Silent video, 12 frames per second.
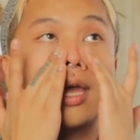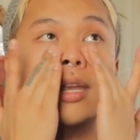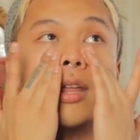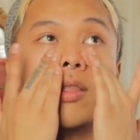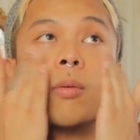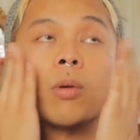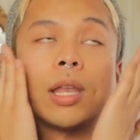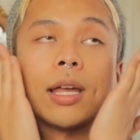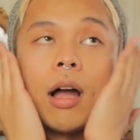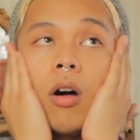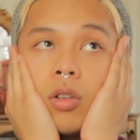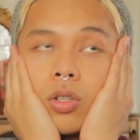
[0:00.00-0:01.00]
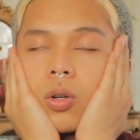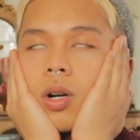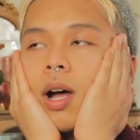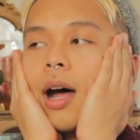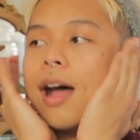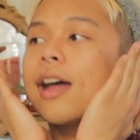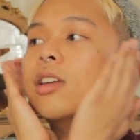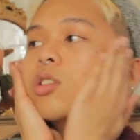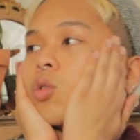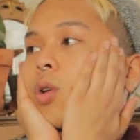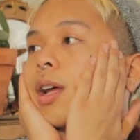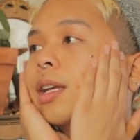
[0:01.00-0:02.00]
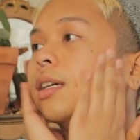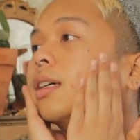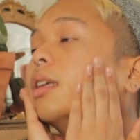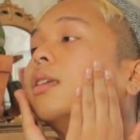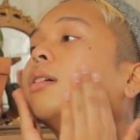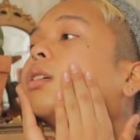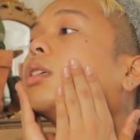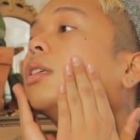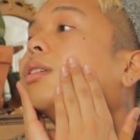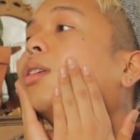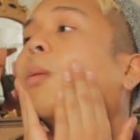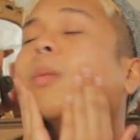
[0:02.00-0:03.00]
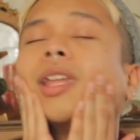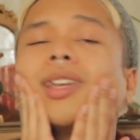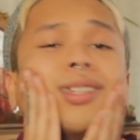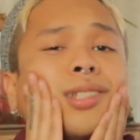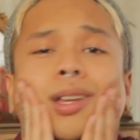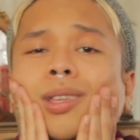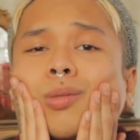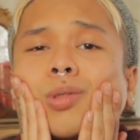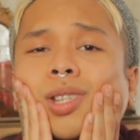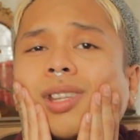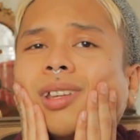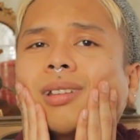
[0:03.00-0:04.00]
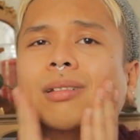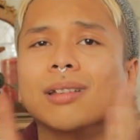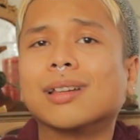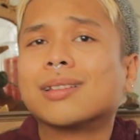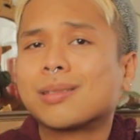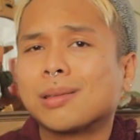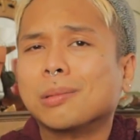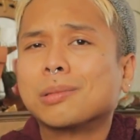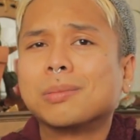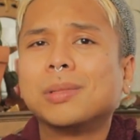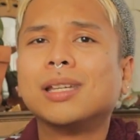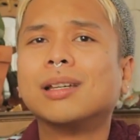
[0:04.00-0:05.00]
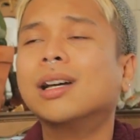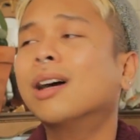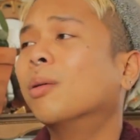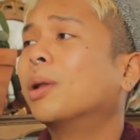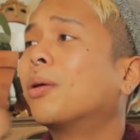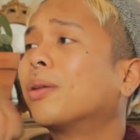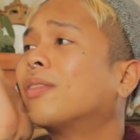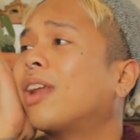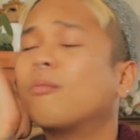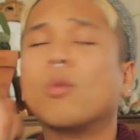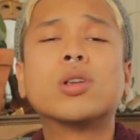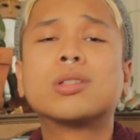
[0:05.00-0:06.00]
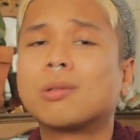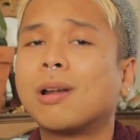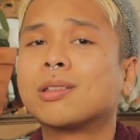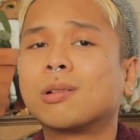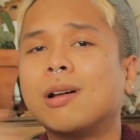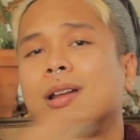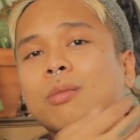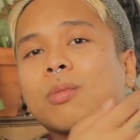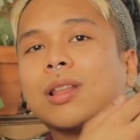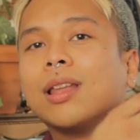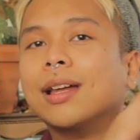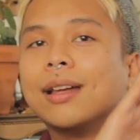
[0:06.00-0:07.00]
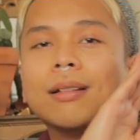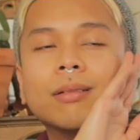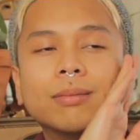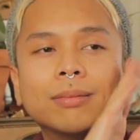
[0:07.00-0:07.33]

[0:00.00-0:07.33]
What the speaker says: And now that we're like ultra hydrated, nobody can tell you shit. Excuse me? We don't even have moisturizer on and we're like,